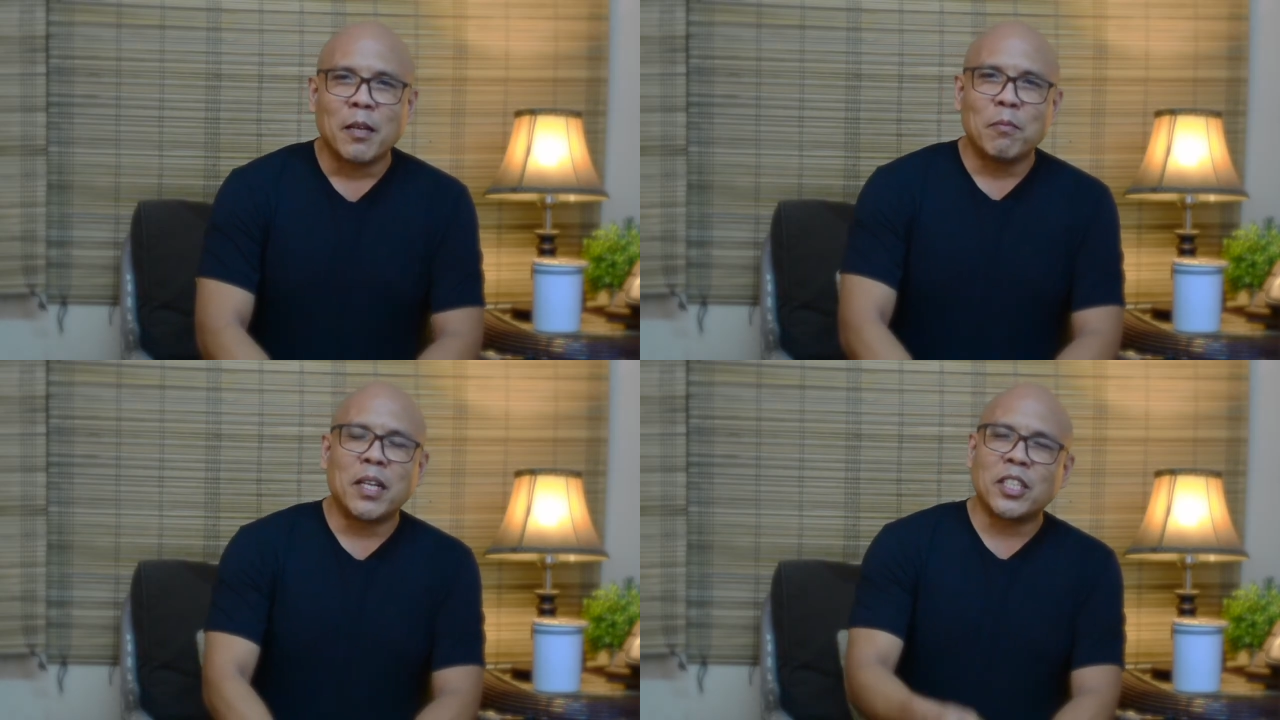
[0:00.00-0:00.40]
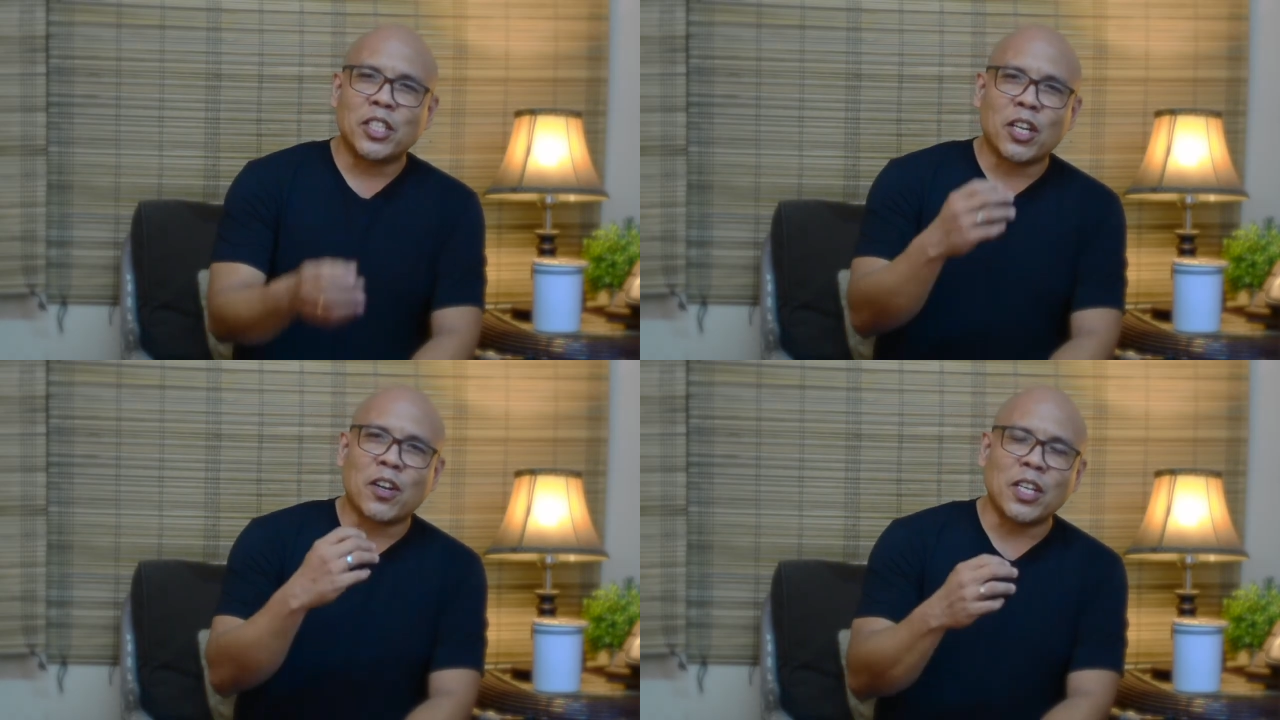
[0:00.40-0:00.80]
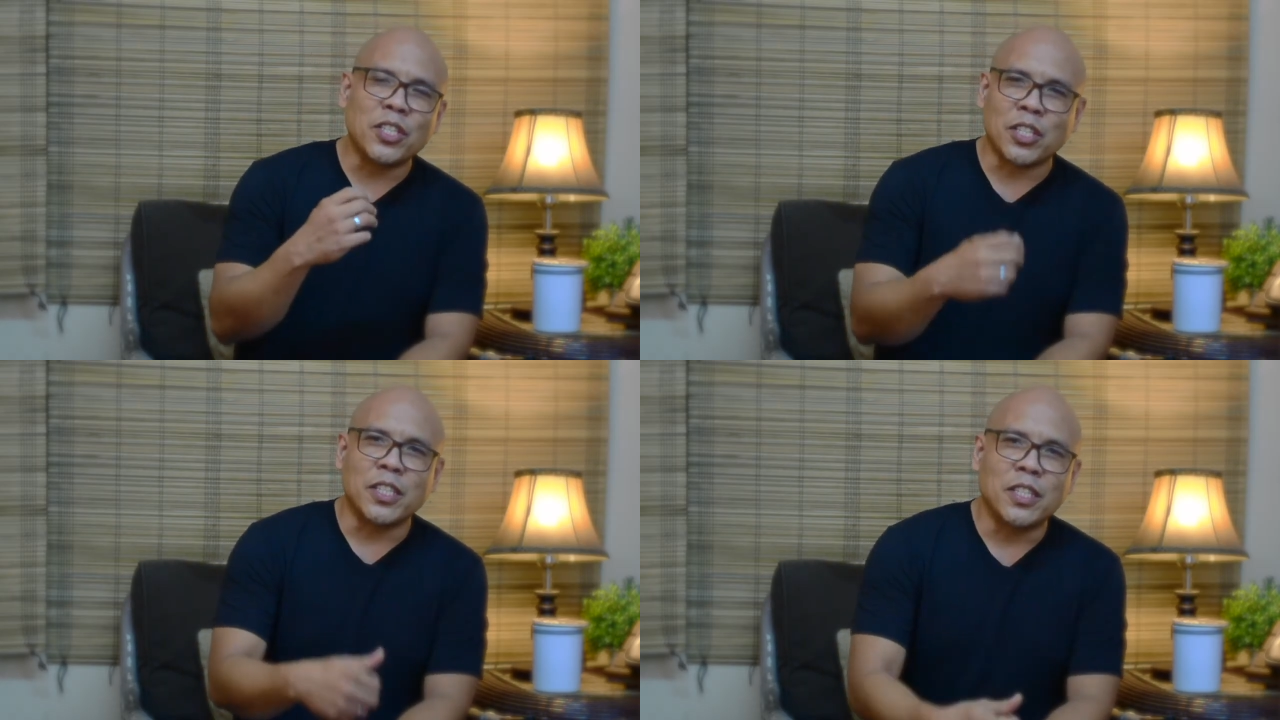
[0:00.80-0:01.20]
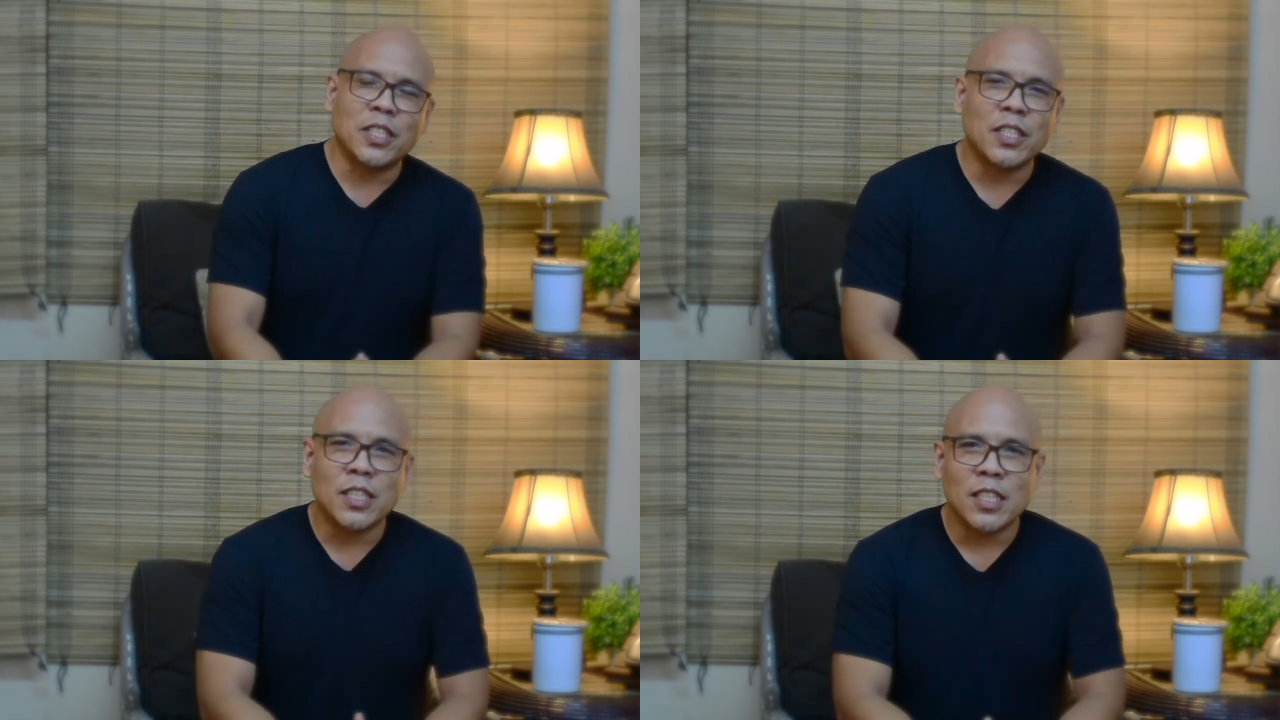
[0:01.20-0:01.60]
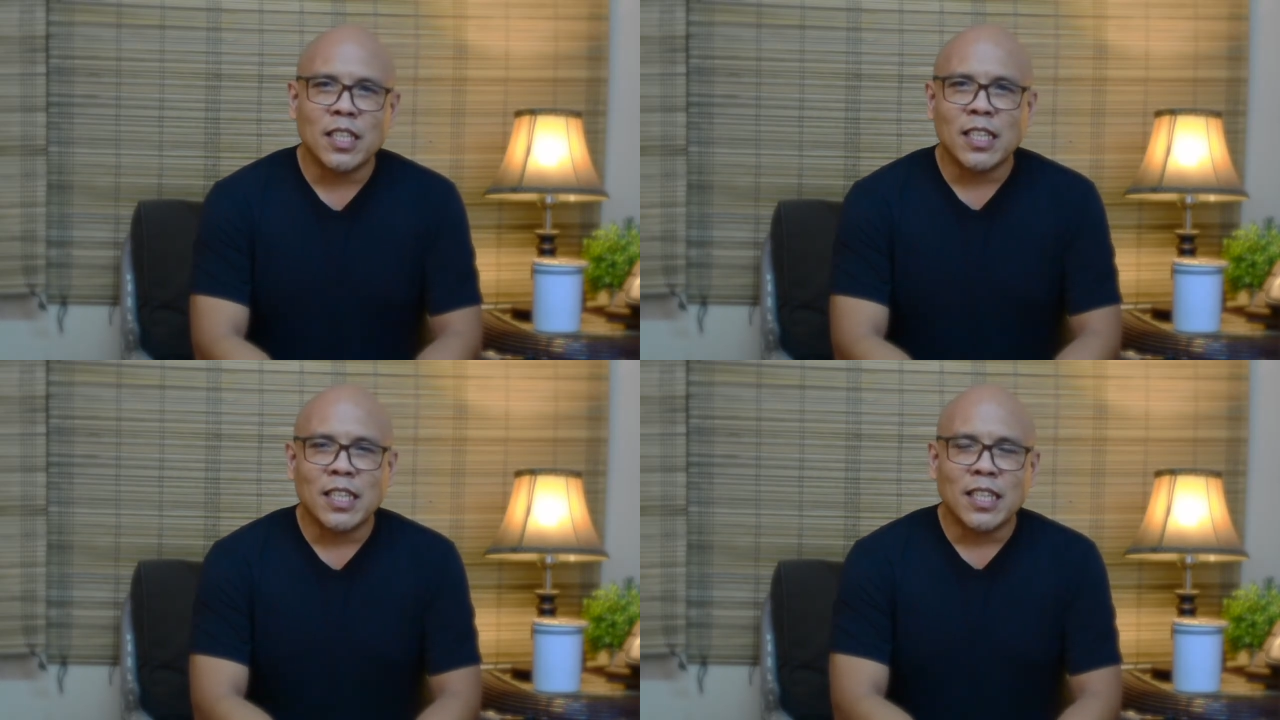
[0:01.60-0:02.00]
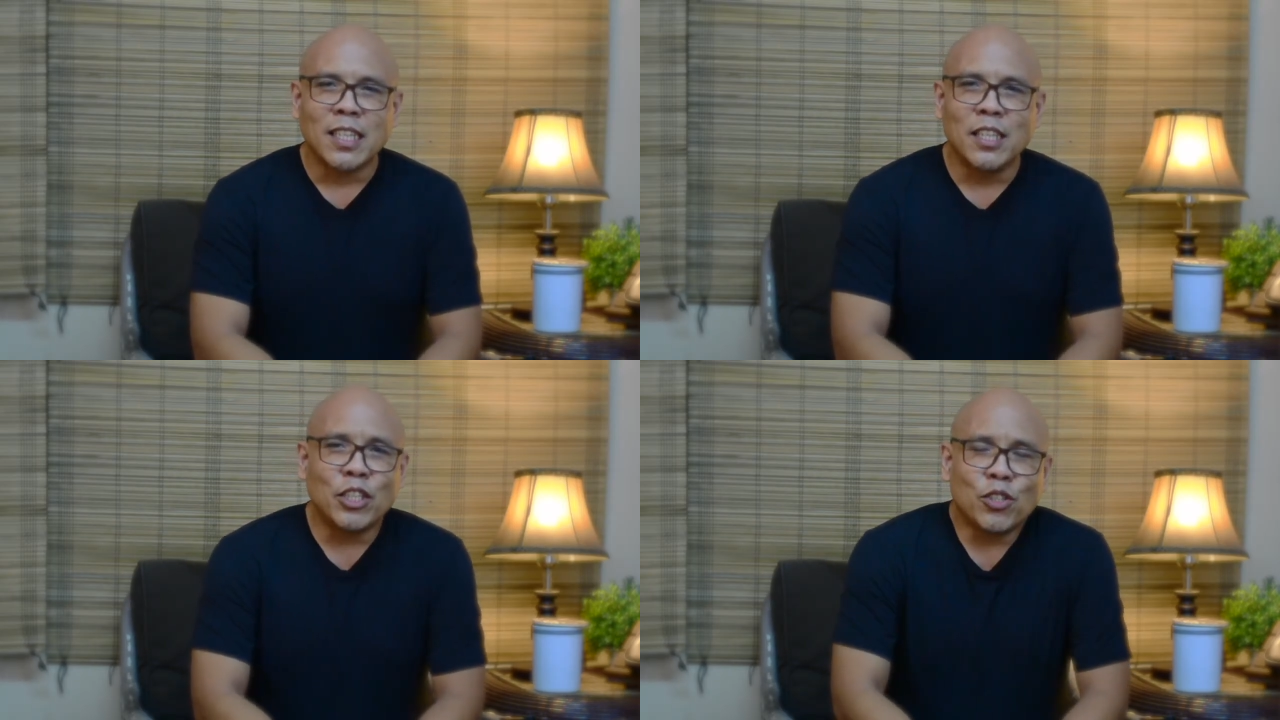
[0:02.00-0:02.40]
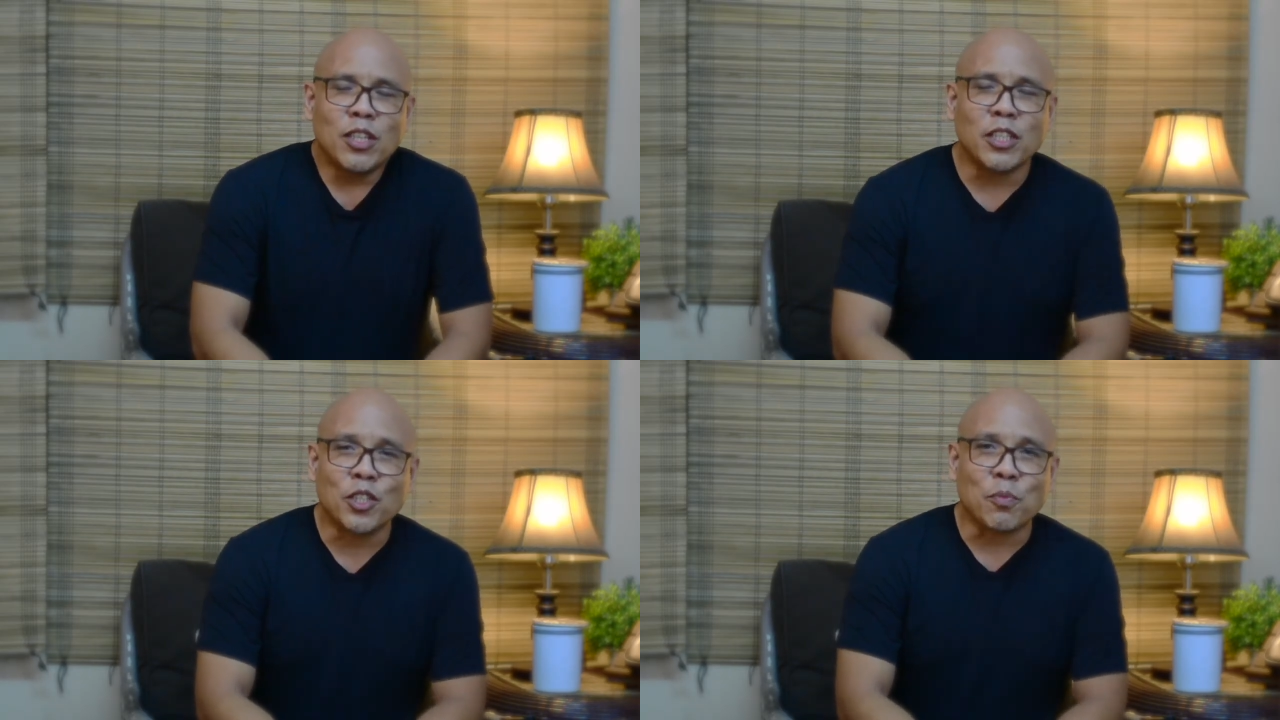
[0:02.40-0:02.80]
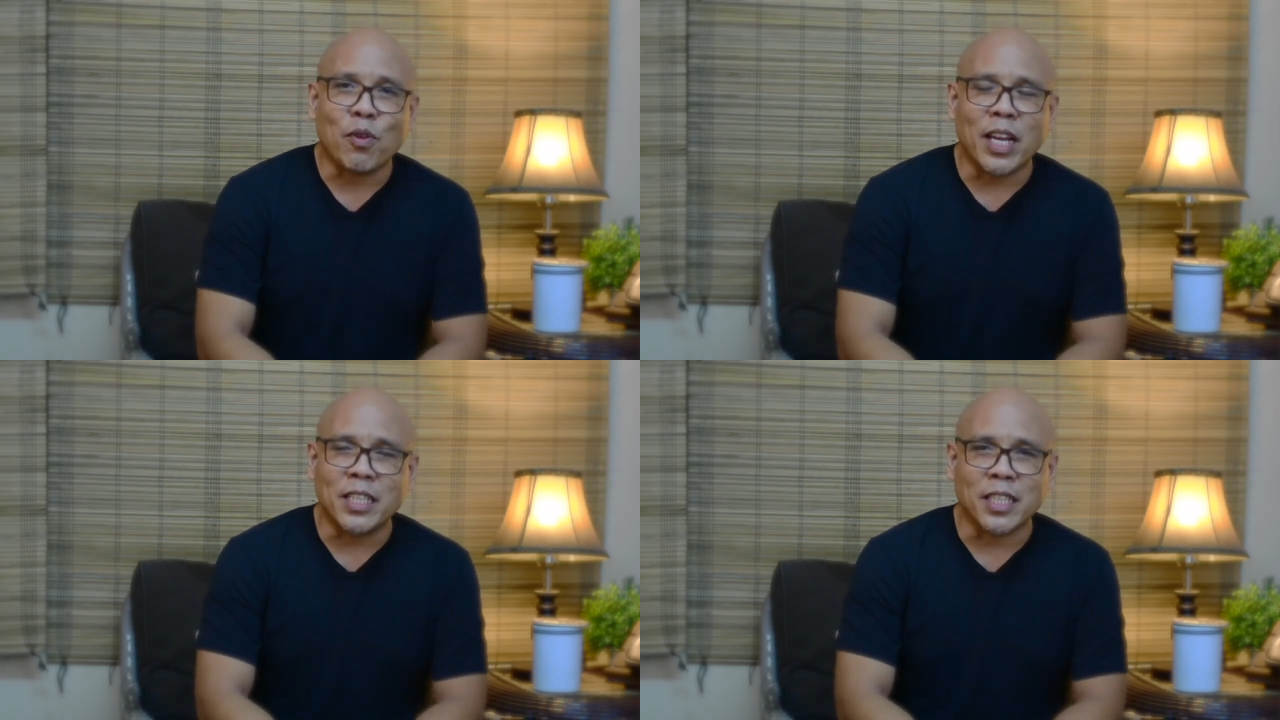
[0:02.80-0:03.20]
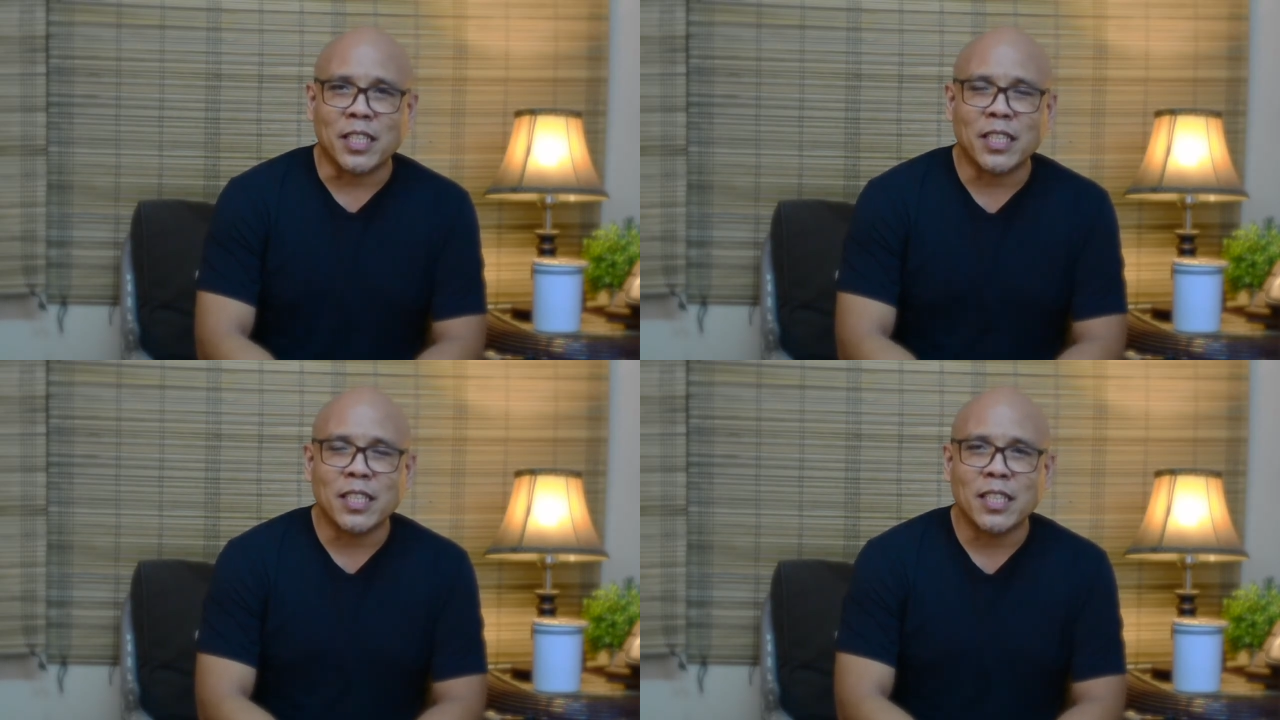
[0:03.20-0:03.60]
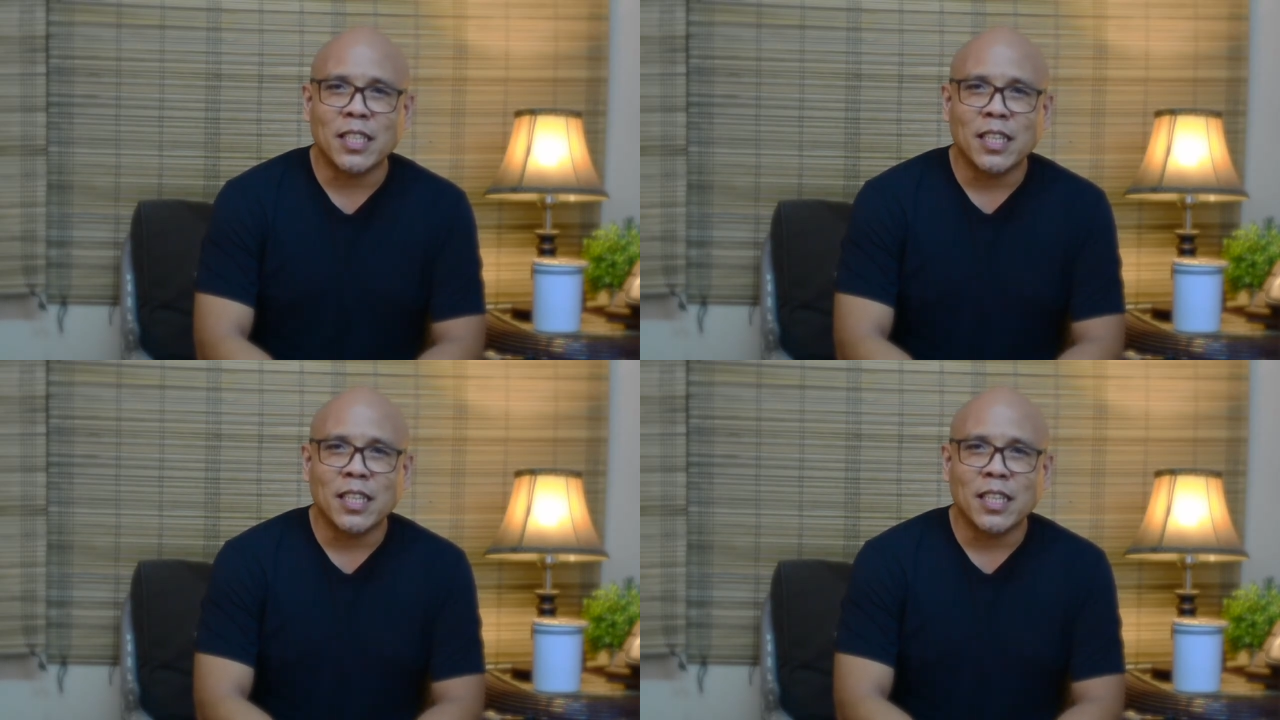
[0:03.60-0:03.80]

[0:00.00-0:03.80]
But as Christians, this should not surprise us,